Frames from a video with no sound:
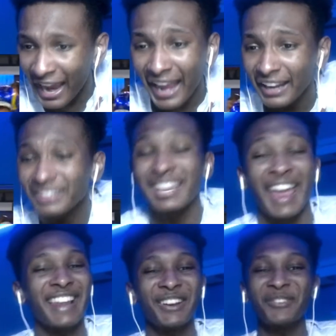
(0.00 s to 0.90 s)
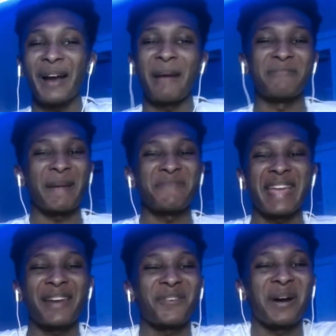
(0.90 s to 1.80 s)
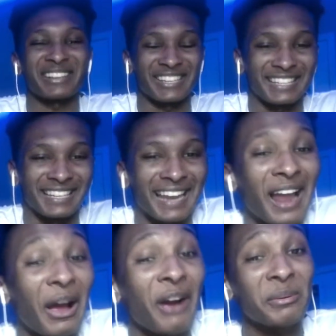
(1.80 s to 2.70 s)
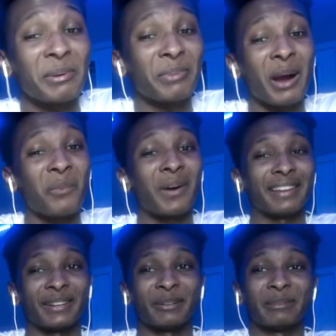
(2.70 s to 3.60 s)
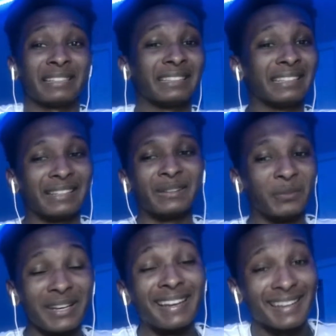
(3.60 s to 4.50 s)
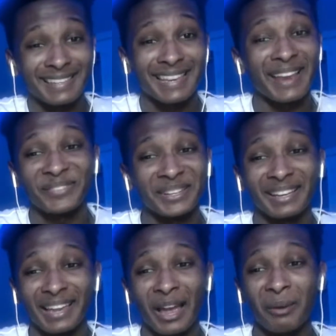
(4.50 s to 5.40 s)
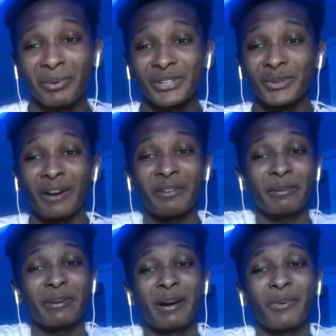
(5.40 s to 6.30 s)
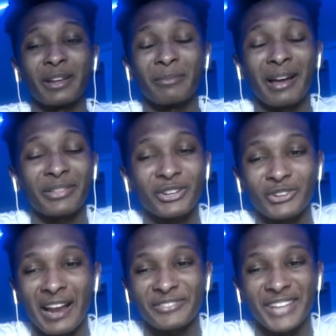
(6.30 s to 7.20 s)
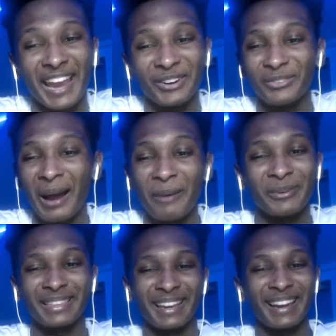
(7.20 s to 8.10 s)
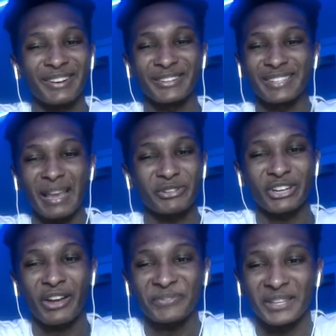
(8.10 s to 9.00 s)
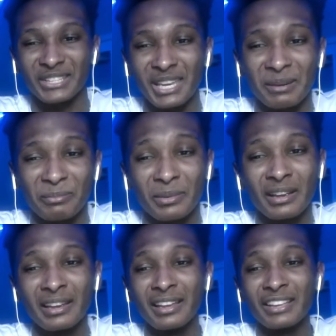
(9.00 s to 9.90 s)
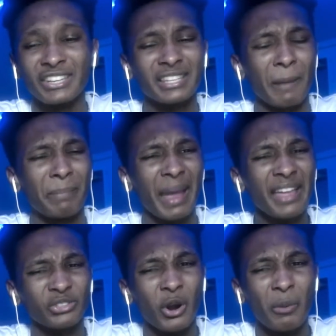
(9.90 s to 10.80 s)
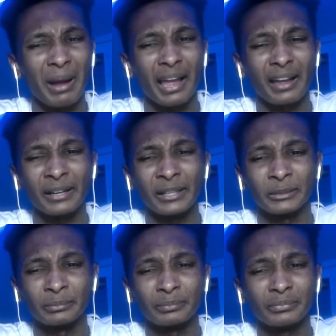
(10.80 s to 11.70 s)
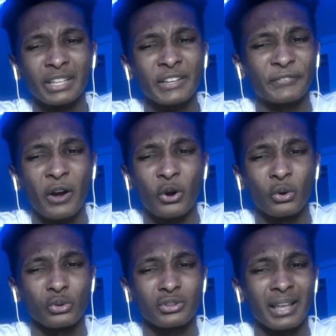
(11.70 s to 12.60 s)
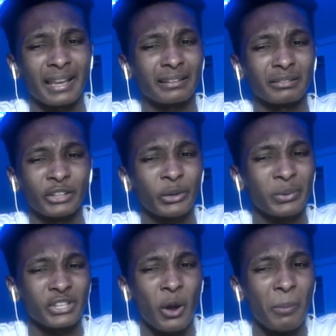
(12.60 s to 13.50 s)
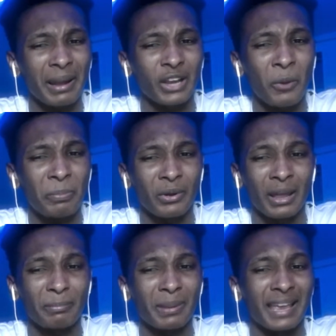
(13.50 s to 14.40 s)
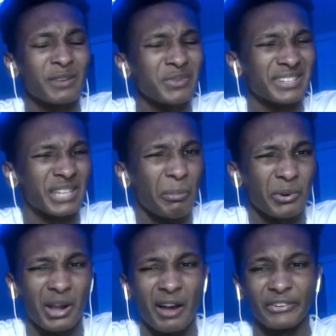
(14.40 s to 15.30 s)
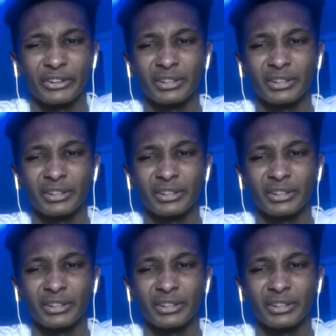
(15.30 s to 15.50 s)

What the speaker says: Taylor Rapp, baby, out of Washington. I remember I wanted him. Man. We need a safety, the Cowboys do. I remember I wanted him out the draft. Taylor Rapp with the interception off the tip. Just a bad throw by Nick Foles. Like, there was nobody open on that play. He was double covered.